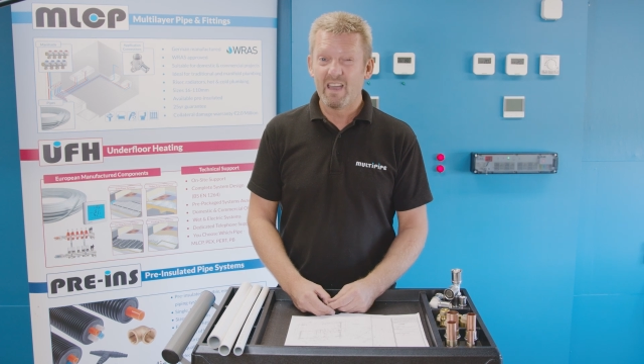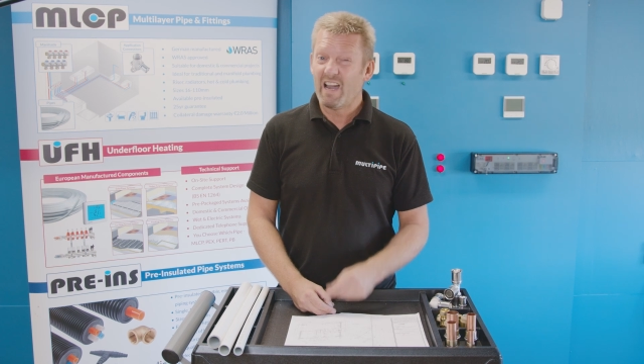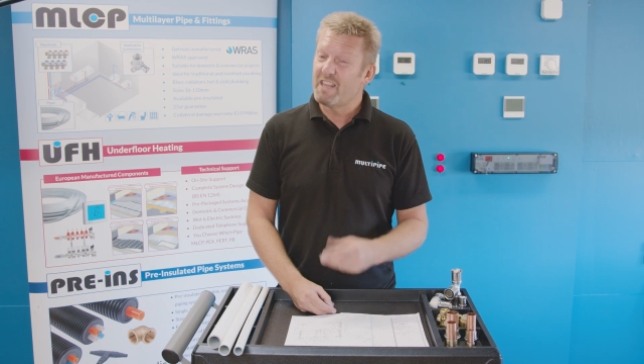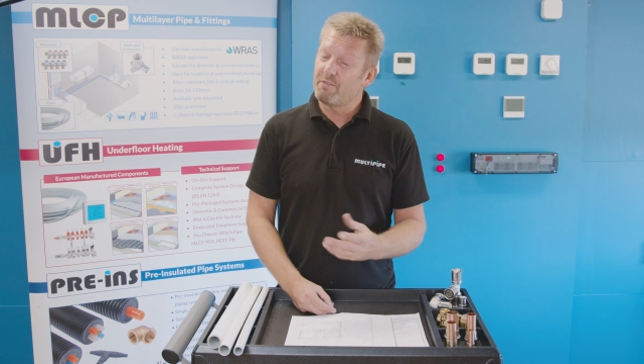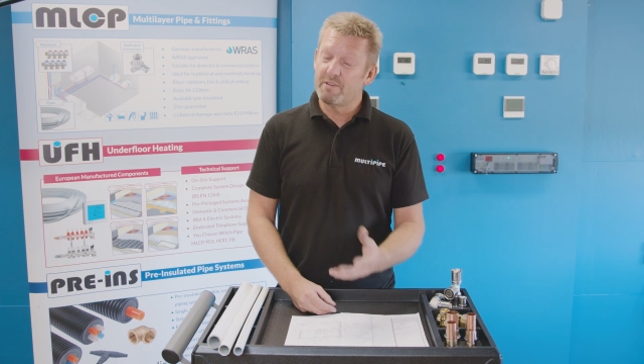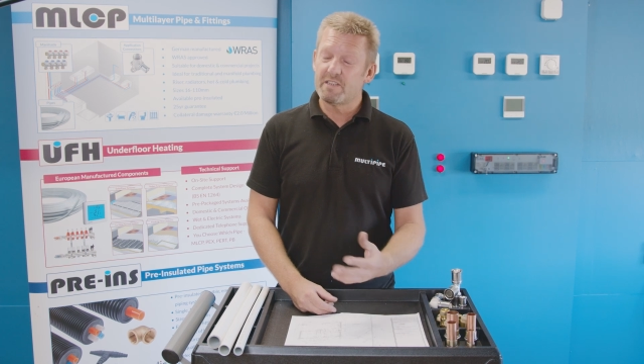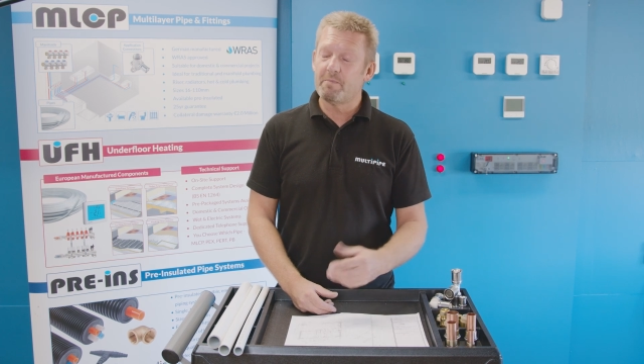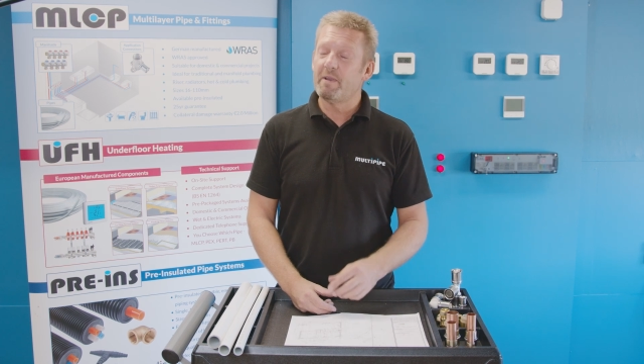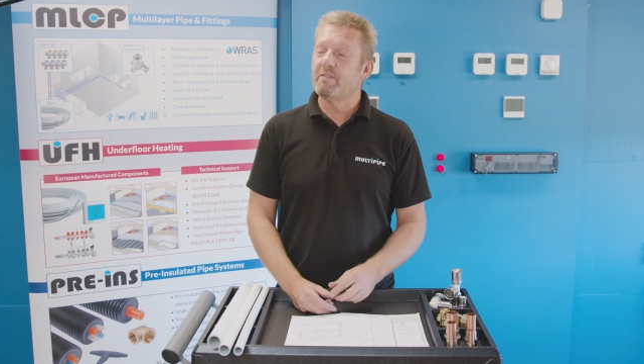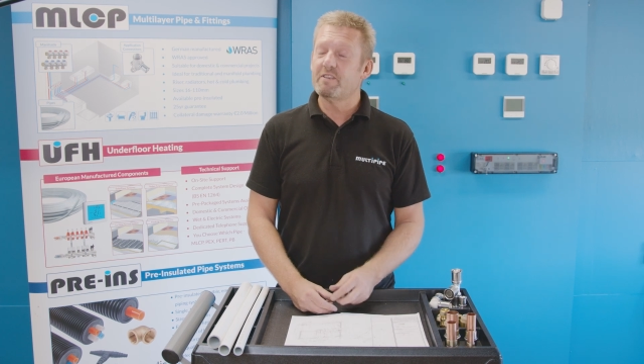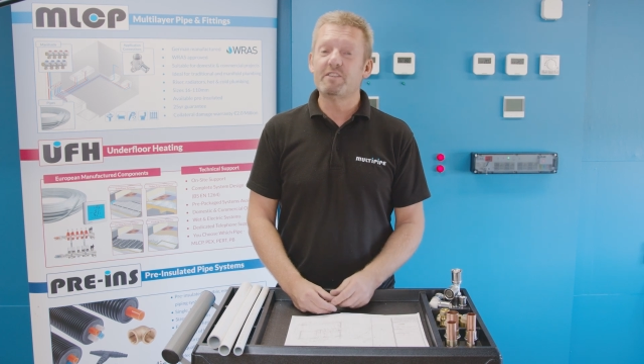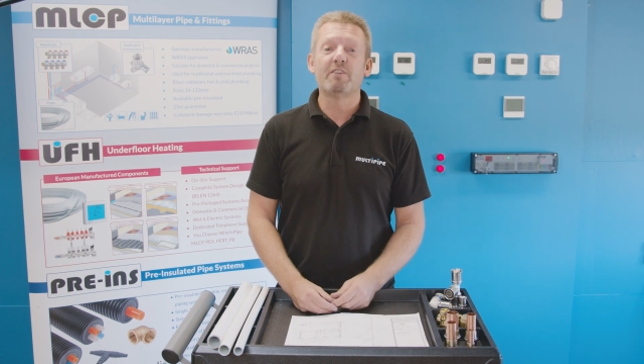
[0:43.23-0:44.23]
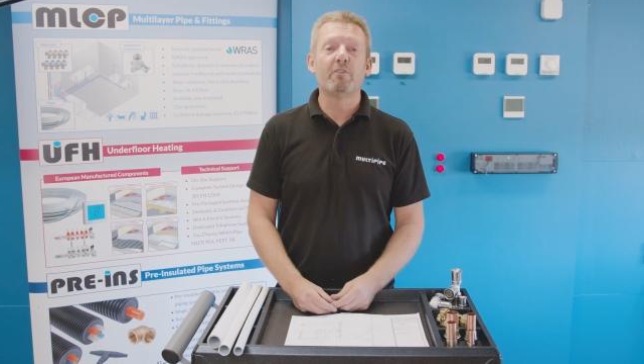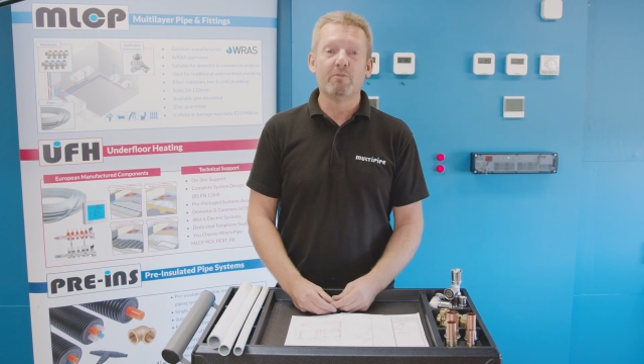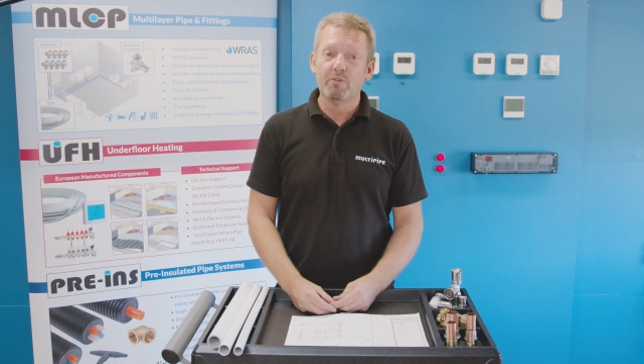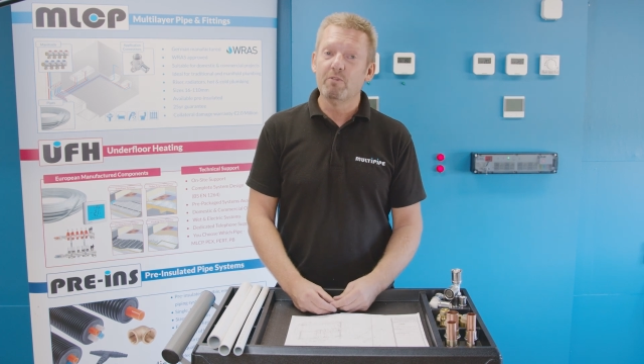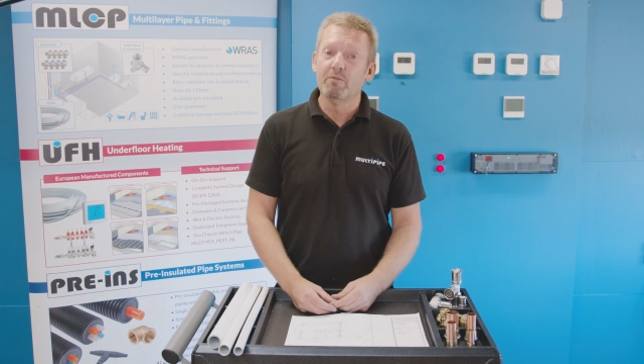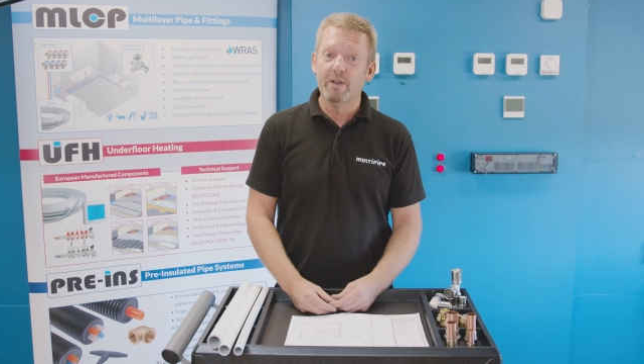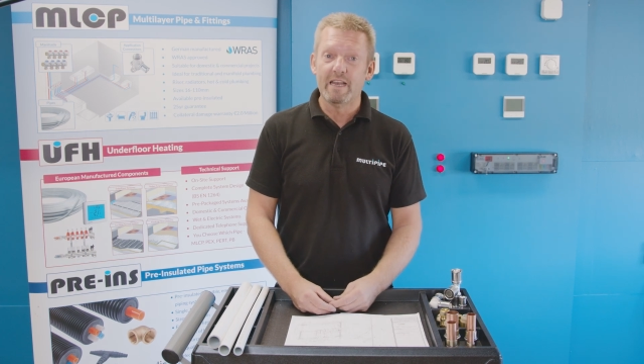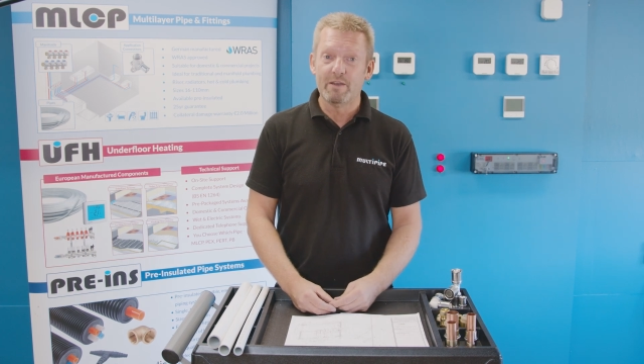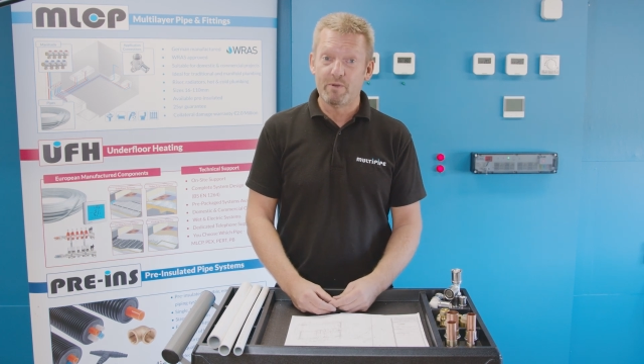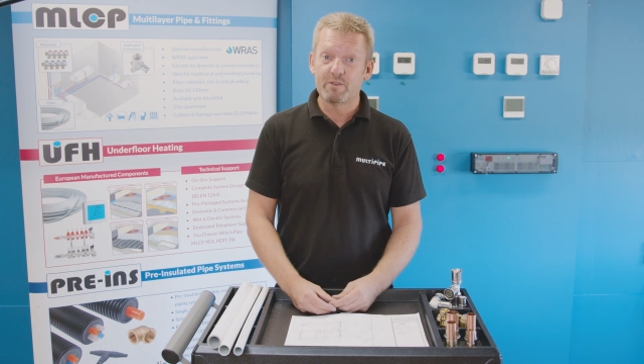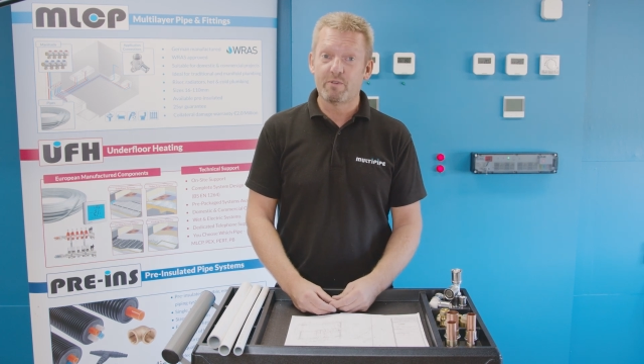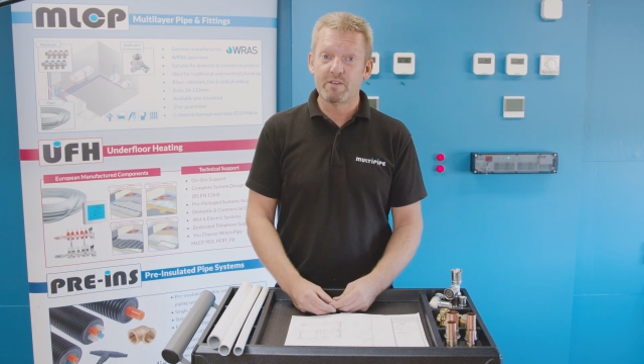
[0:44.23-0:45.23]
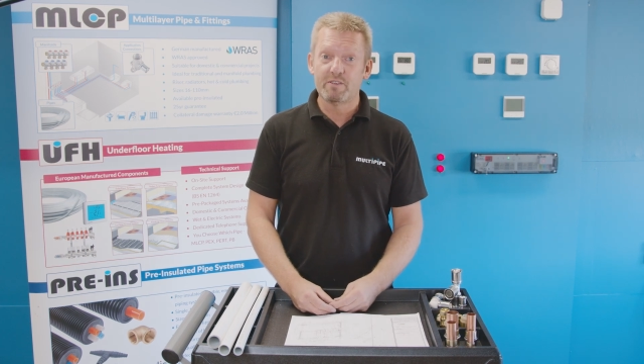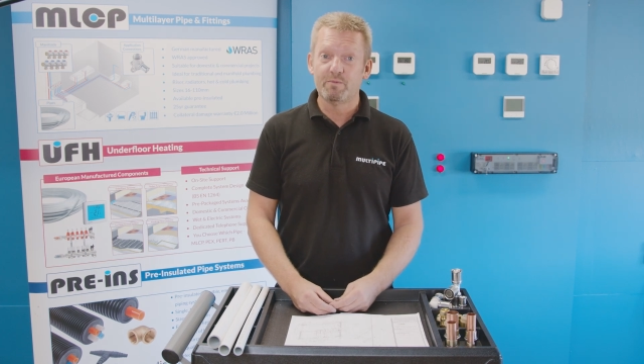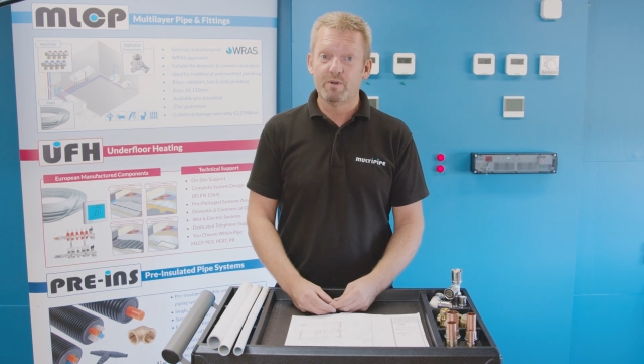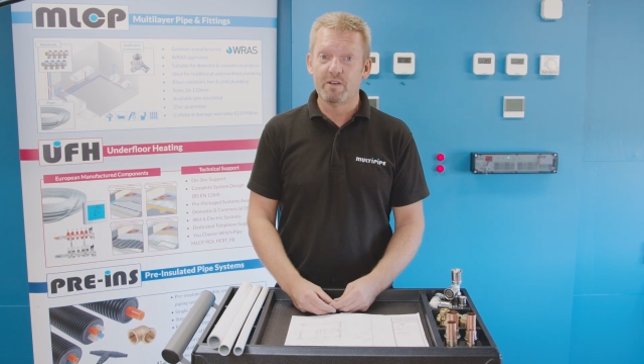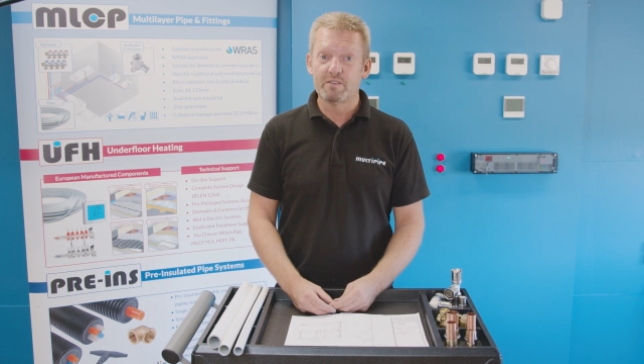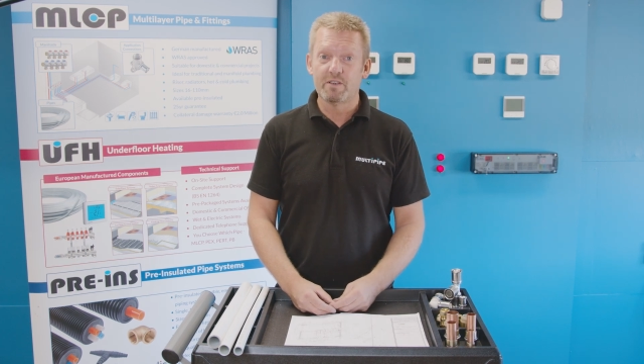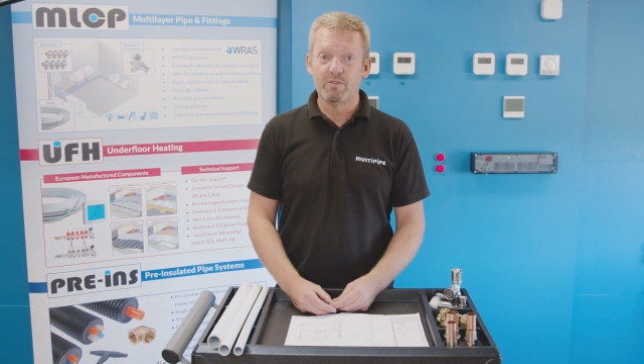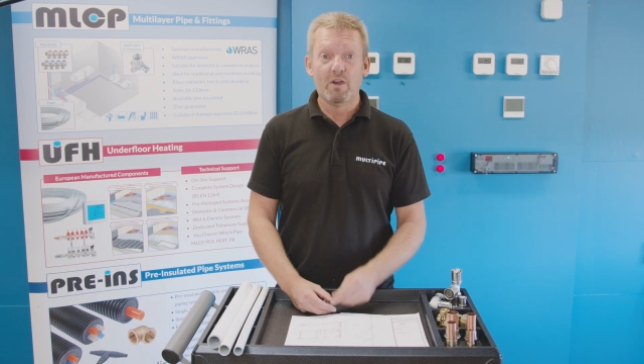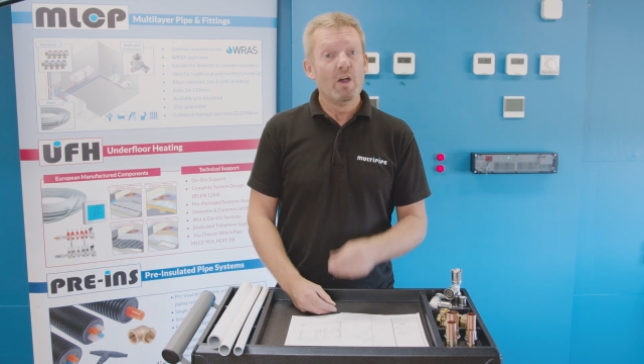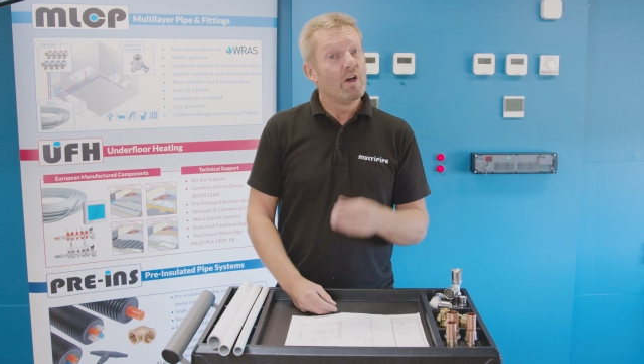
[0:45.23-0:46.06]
And there is a bit of a general rule really we try to work to.